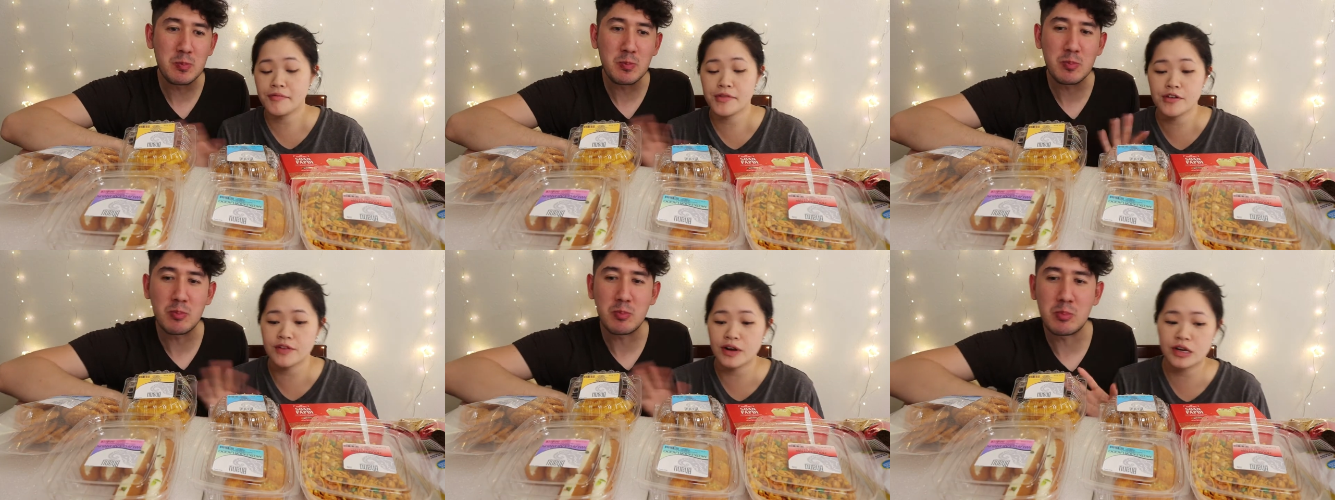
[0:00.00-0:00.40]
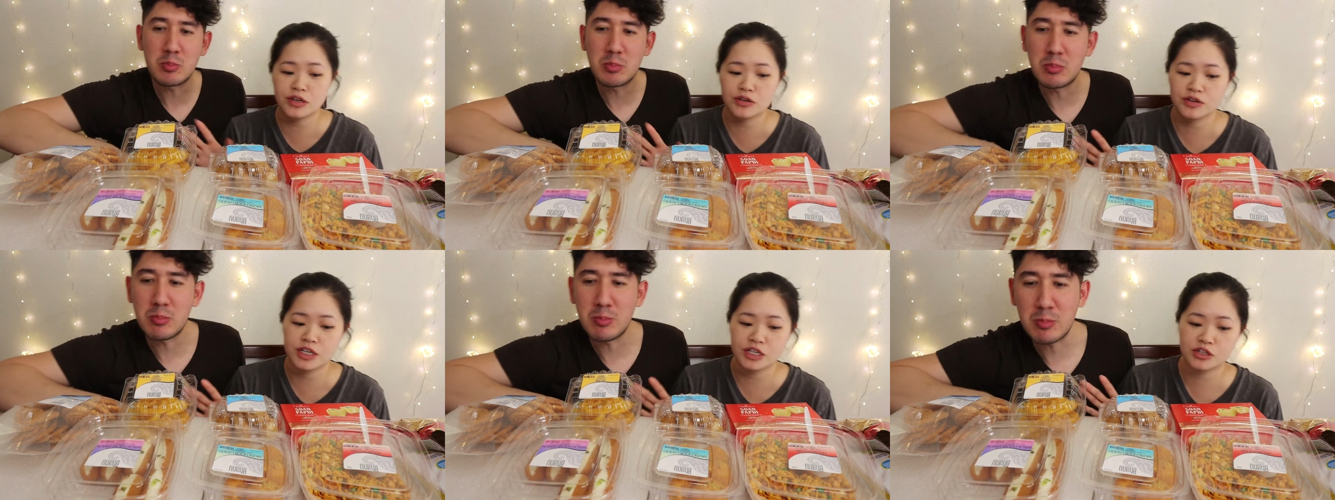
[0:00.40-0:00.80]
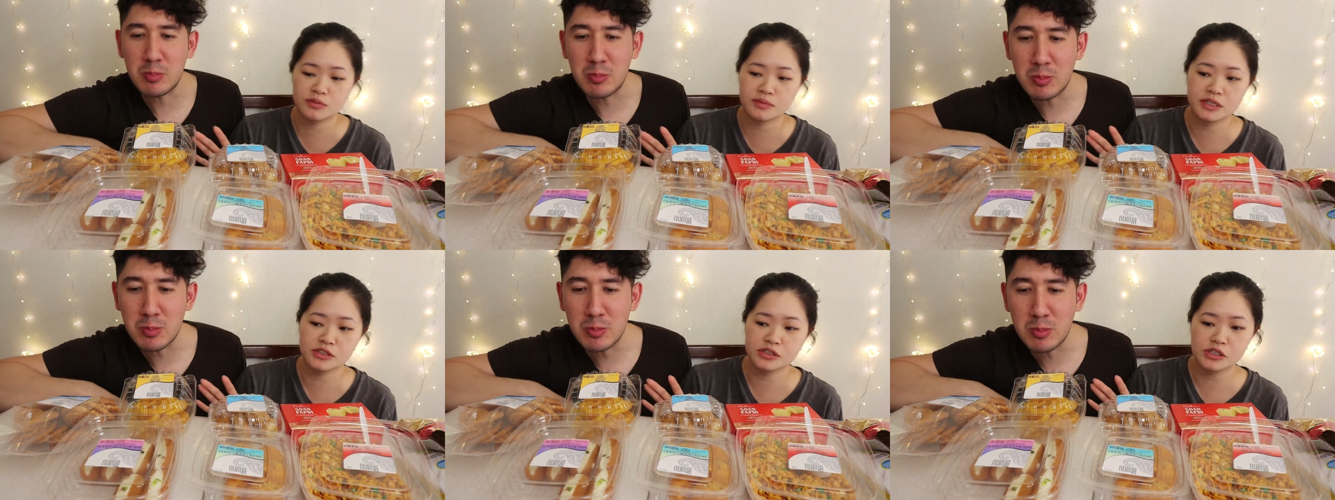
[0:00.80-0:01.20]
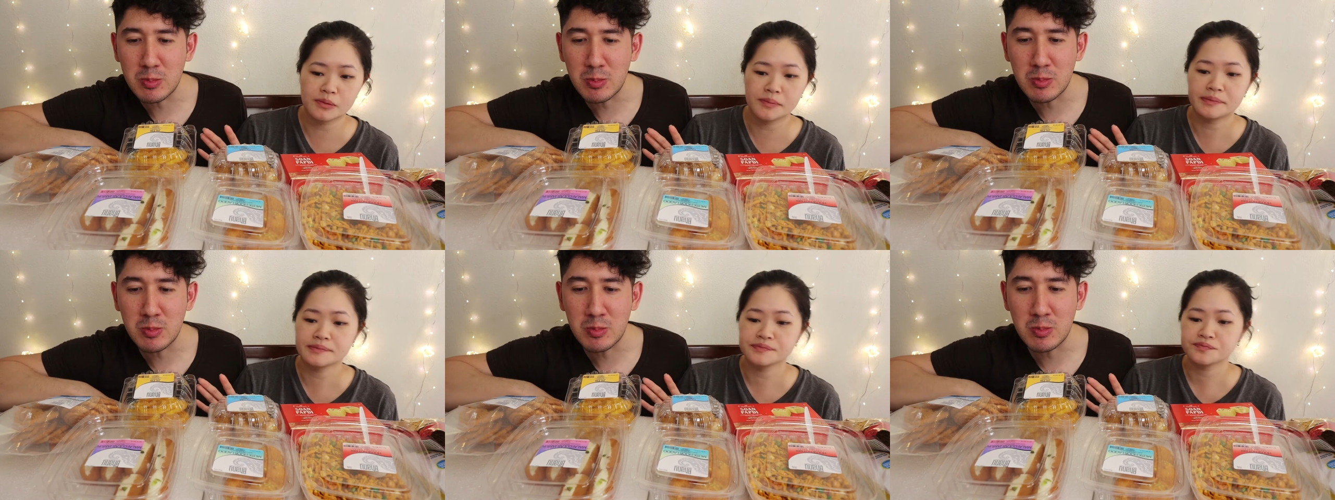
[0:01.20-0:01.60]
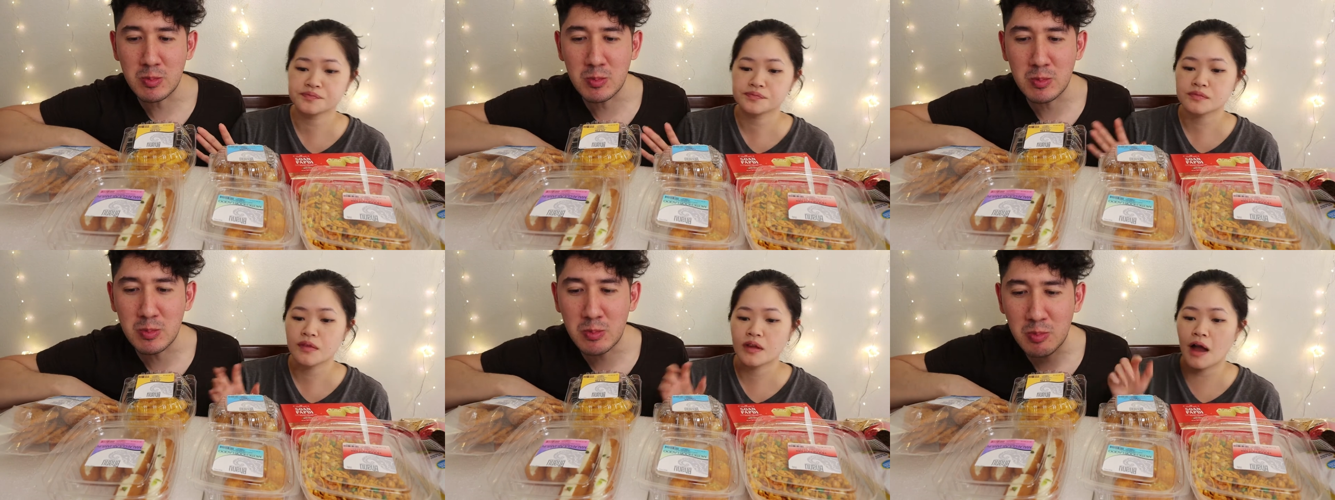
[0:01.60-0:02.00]
Speaker 1: They're very unique to me, so mm
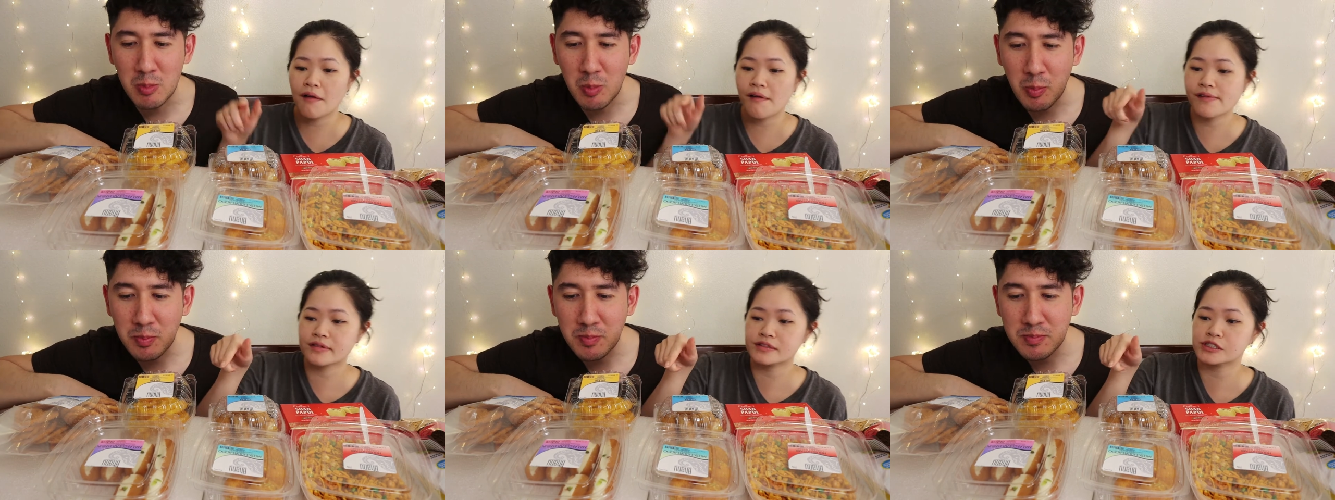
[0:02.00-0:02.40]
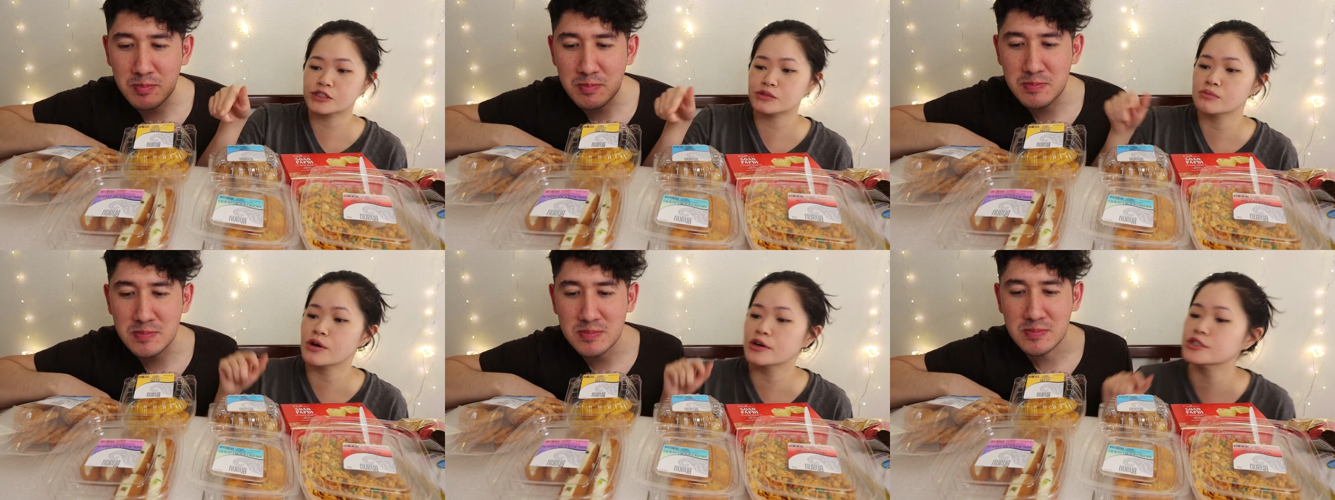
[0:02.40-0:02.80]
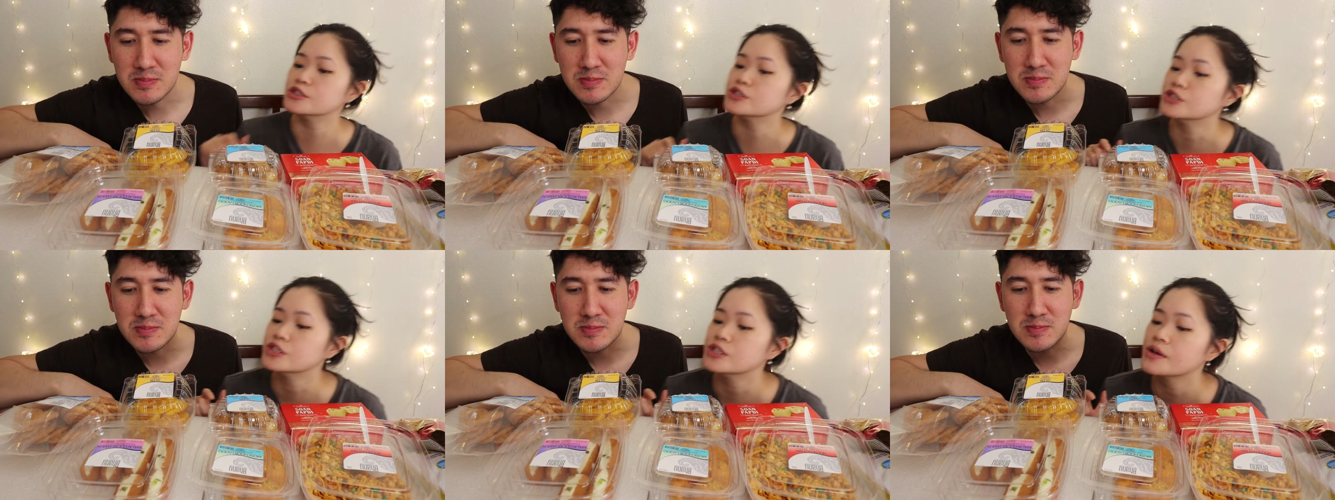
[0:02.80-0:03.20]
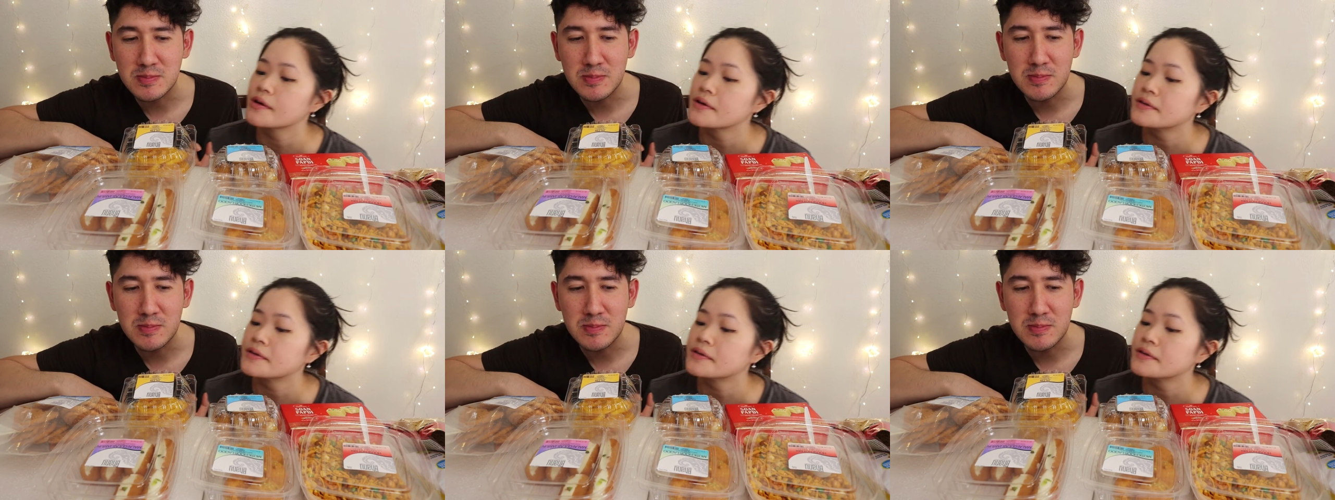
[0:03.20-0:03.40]
-hmm. that one was the most unique.